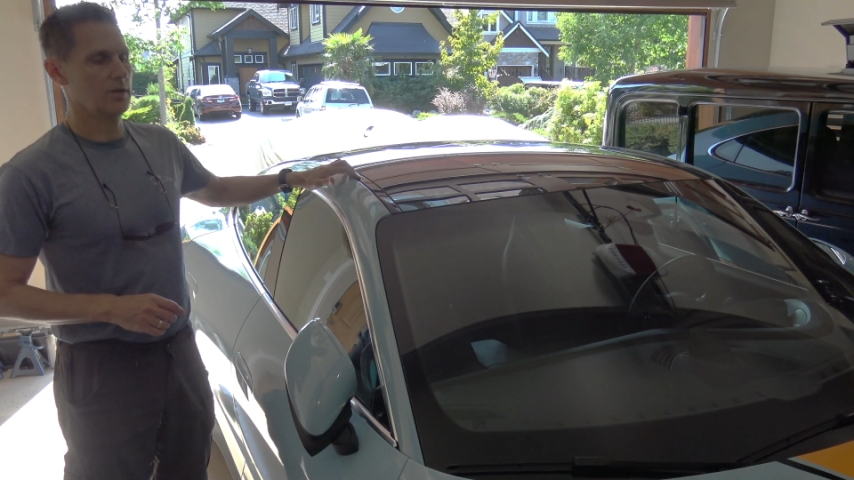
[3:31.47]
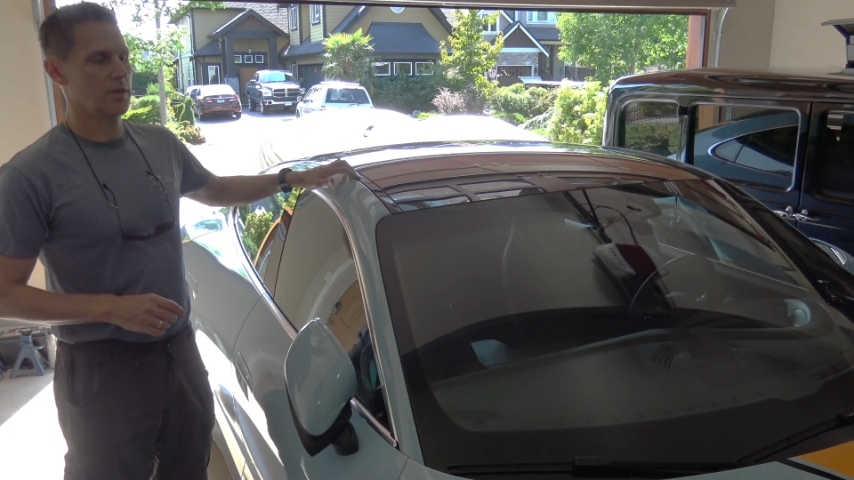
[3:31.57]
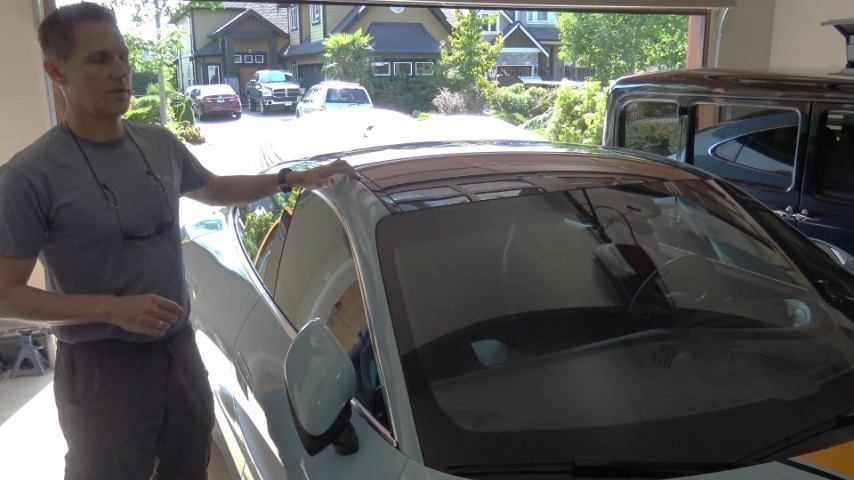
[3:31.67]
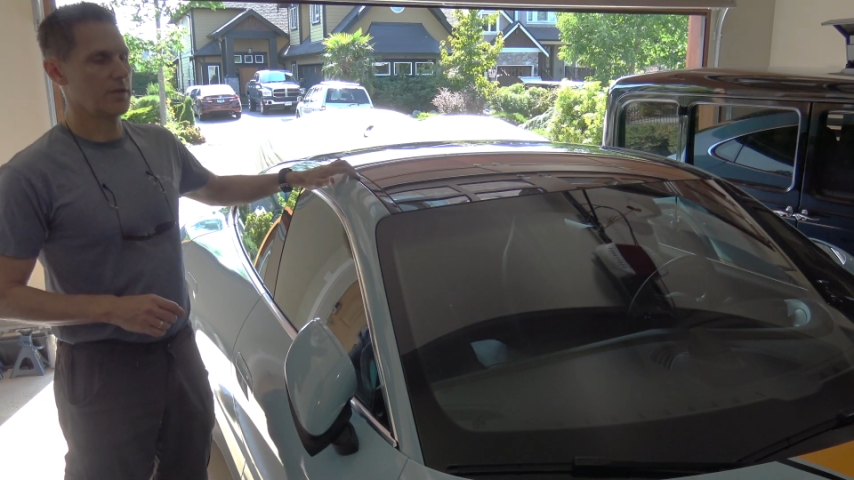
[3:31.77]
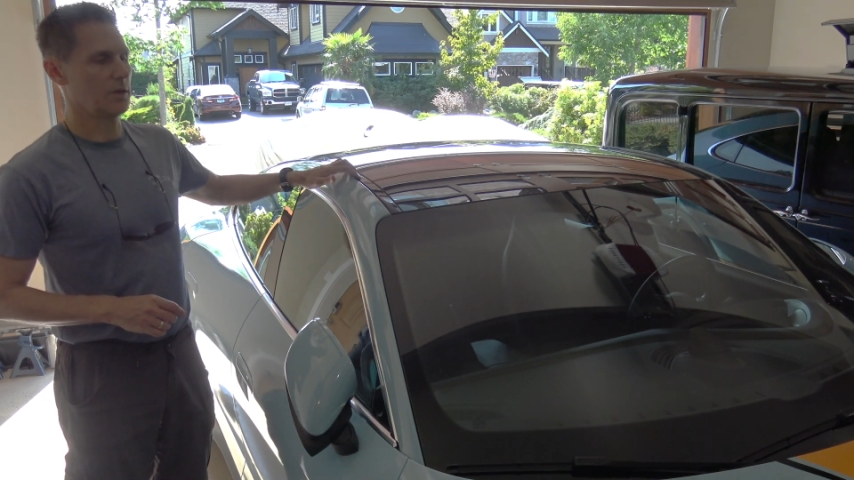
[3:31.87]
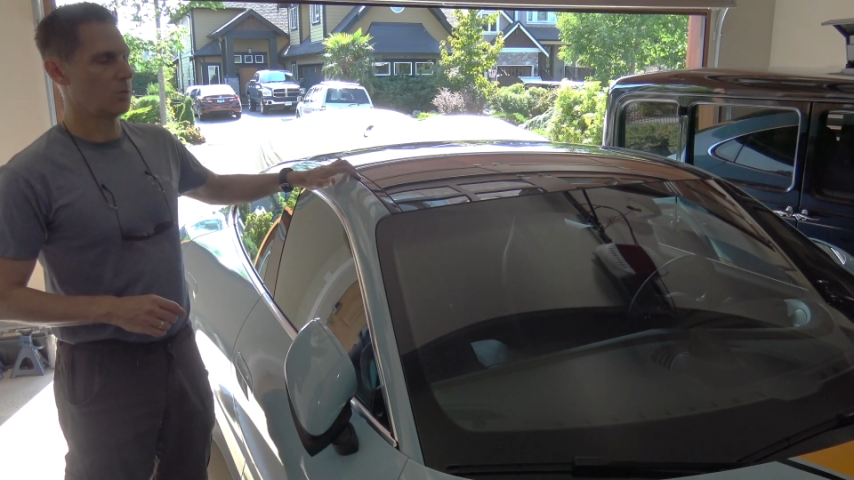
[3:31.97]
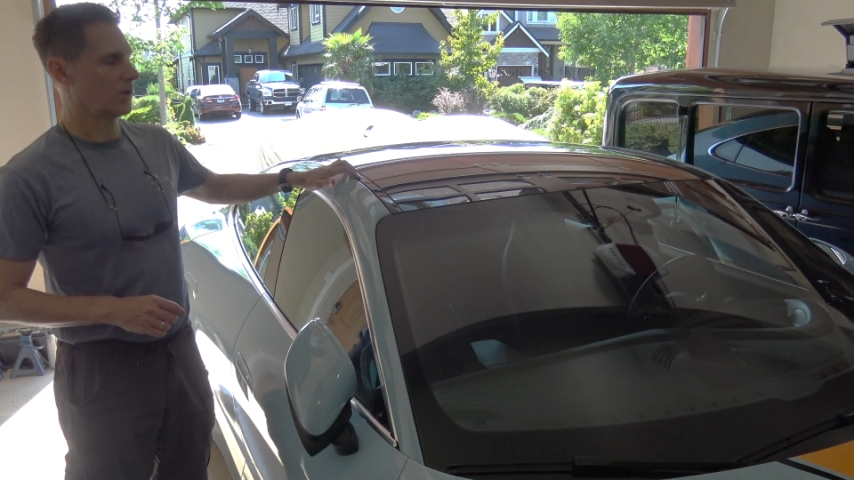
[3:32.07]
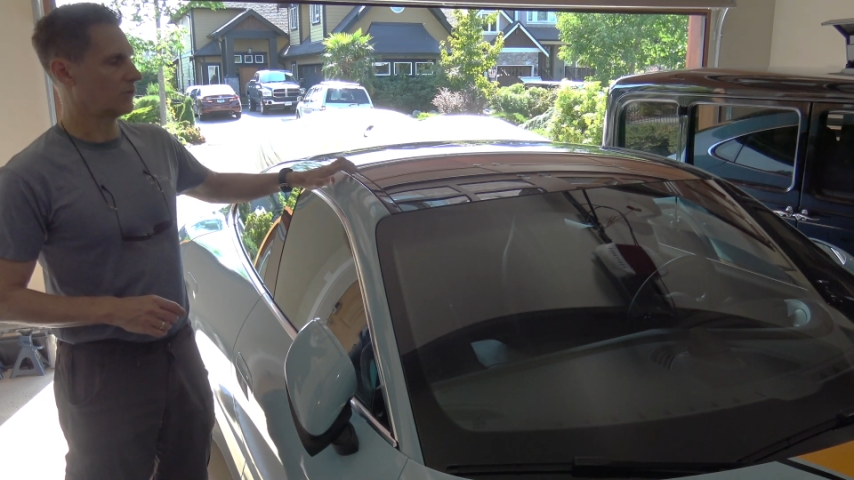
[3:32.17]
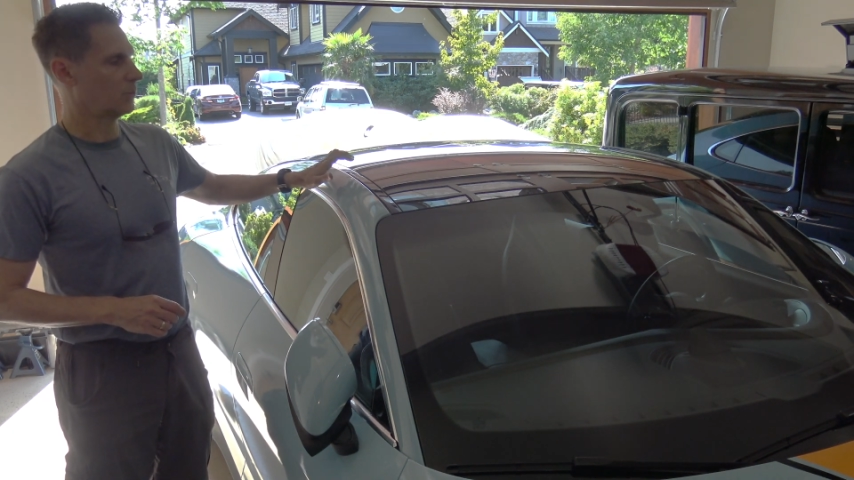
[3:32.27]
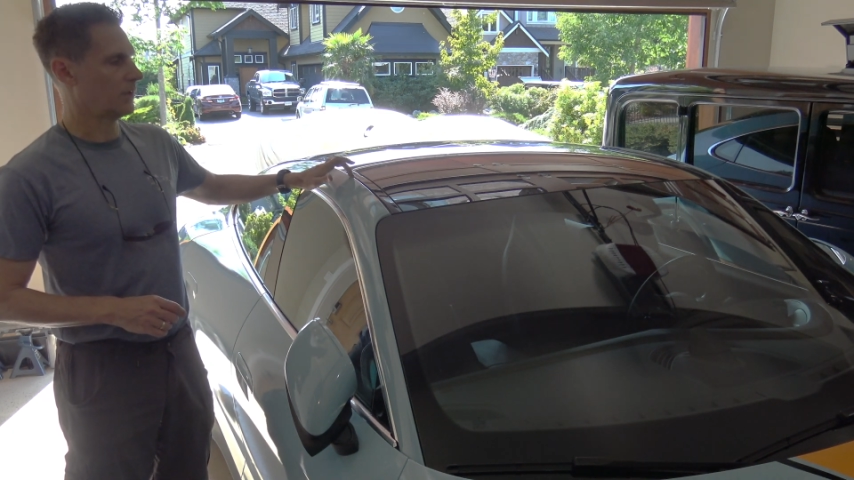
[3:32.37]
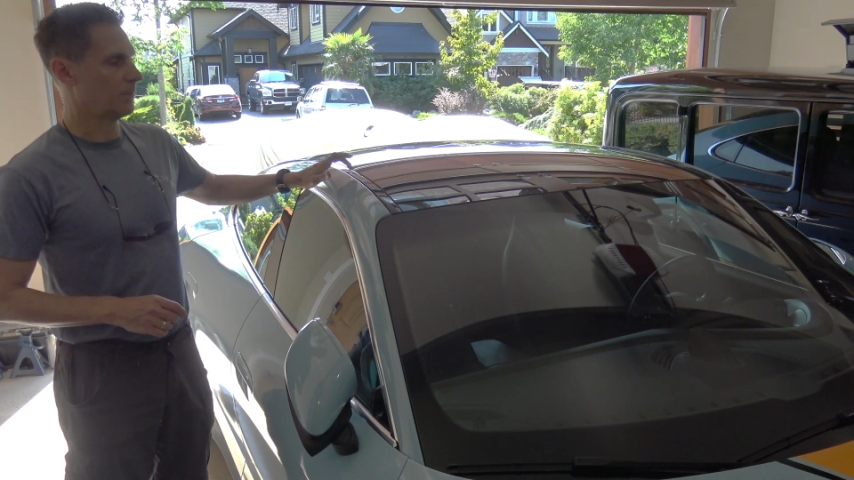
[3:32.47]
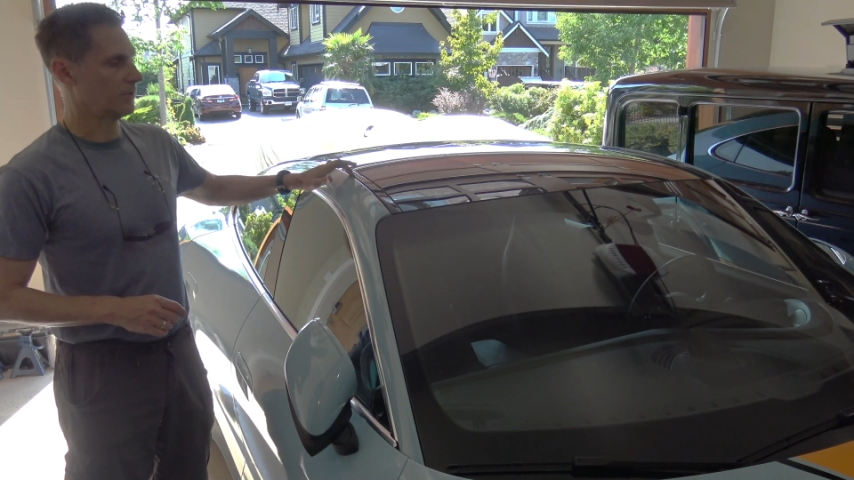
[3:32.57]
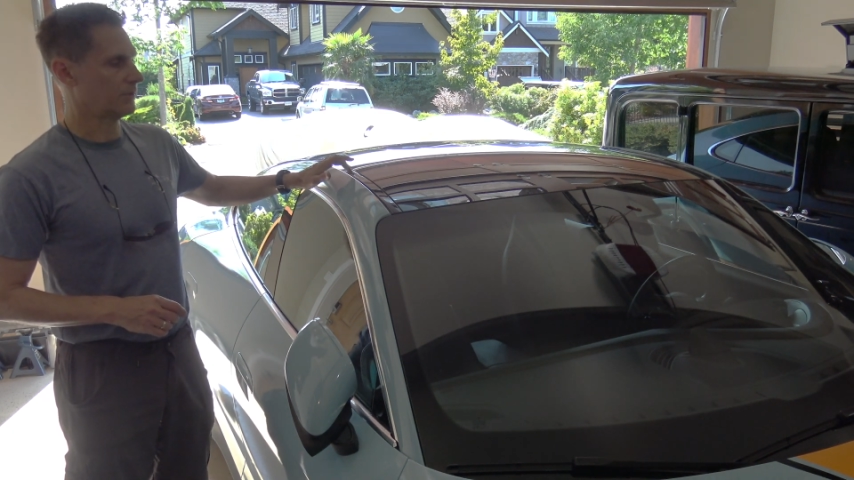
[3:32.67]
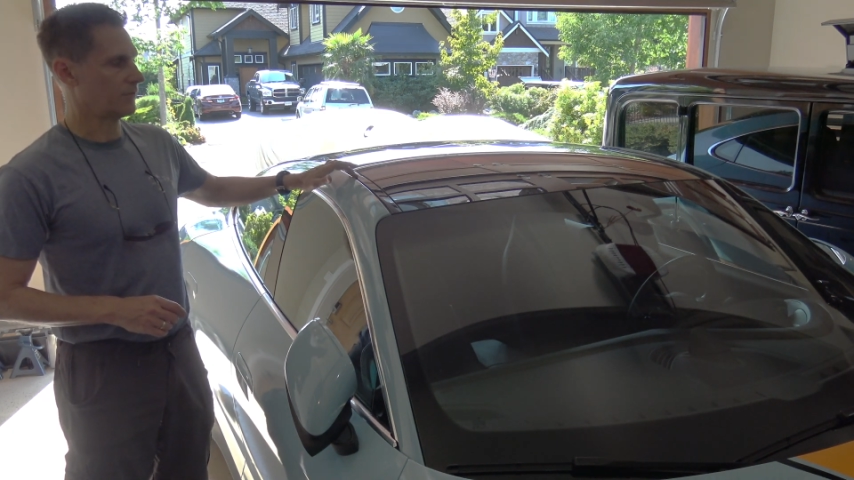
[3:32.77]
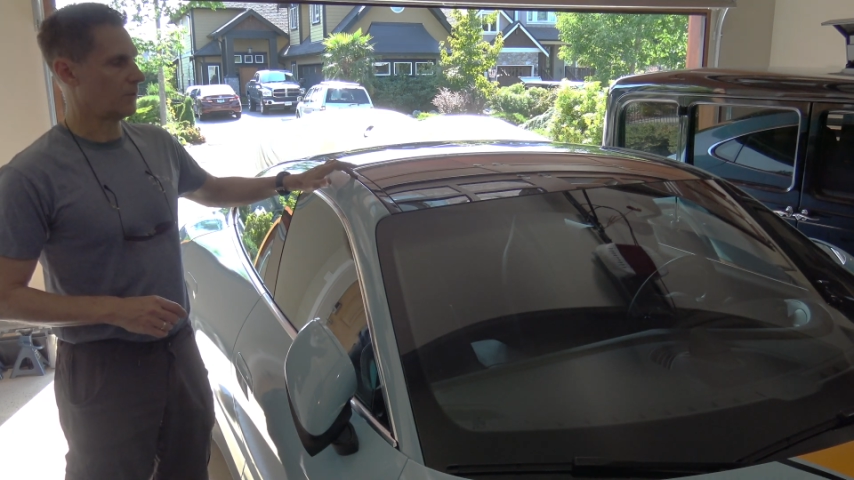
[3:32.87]
the thing works when I
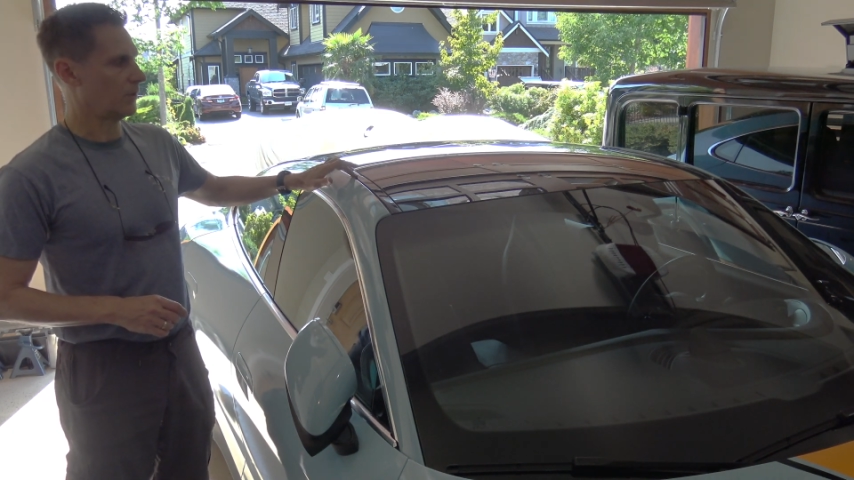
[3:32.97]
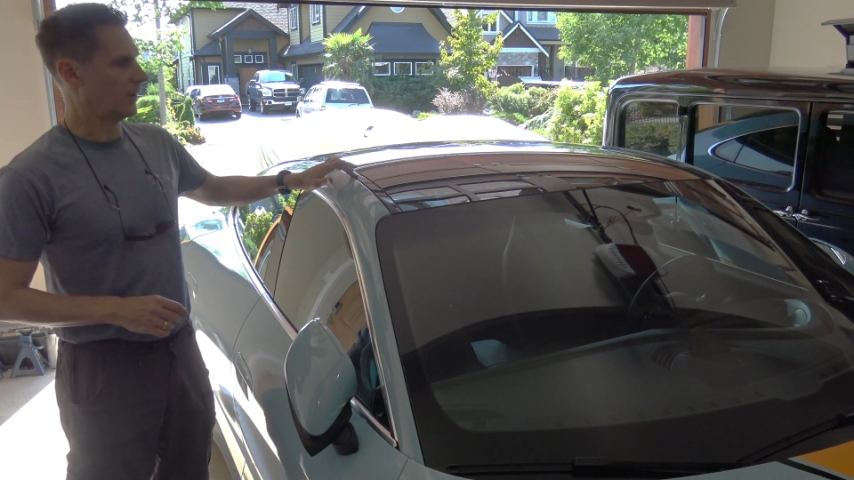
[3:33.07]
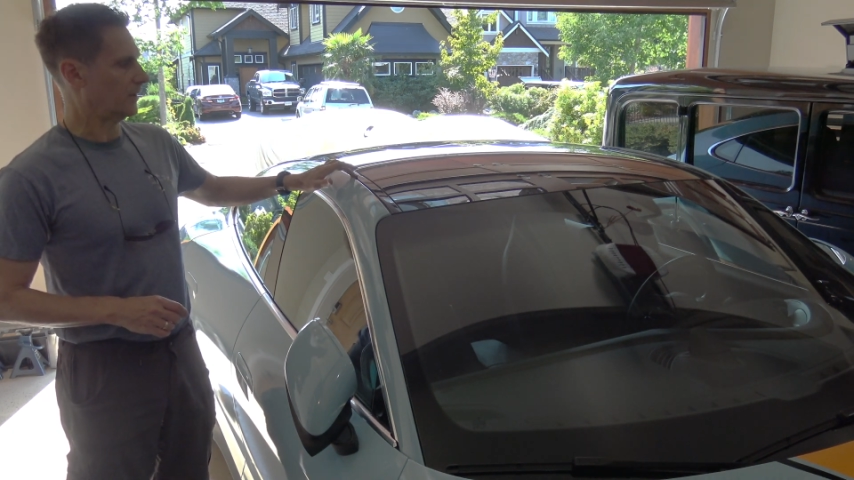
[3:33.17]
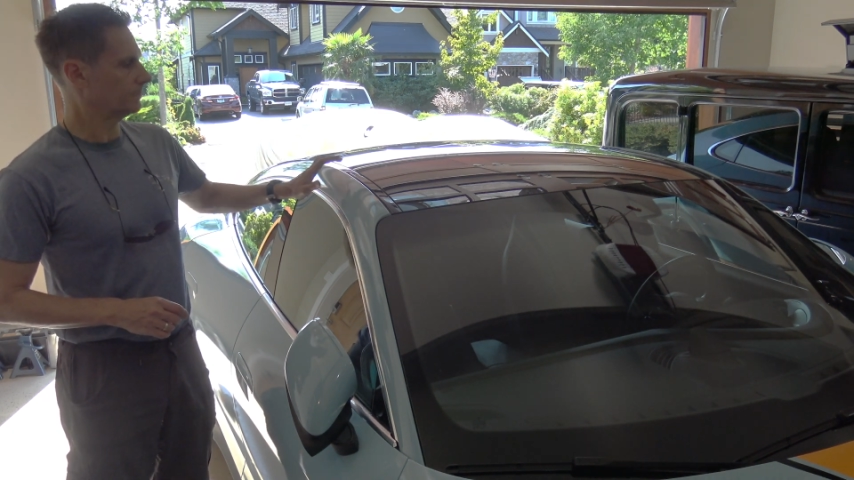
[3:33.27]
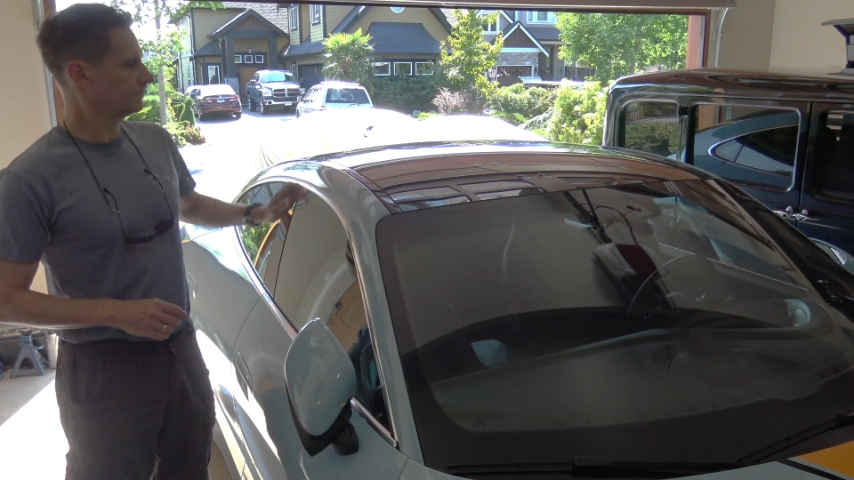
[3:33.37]
put the front one on.